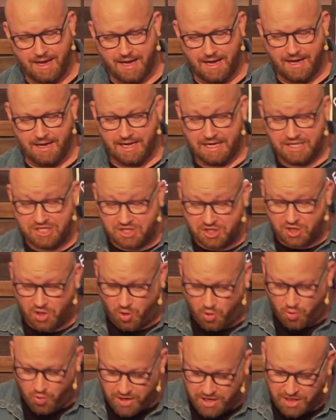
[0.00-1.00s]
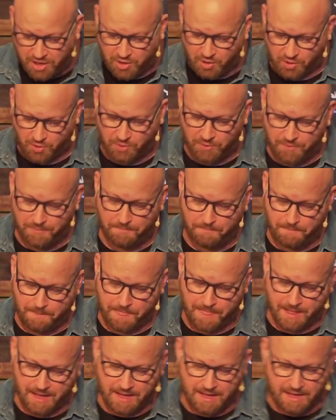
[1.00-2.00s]
It's critical
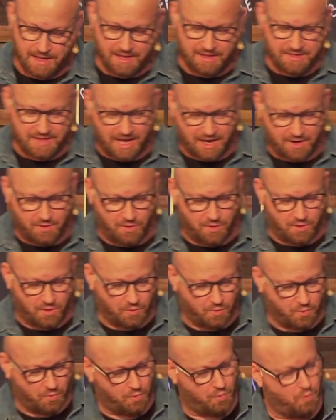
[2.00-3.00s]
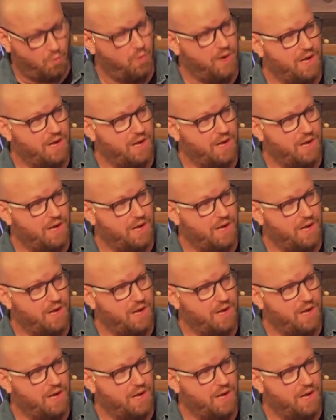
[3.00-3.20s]
that we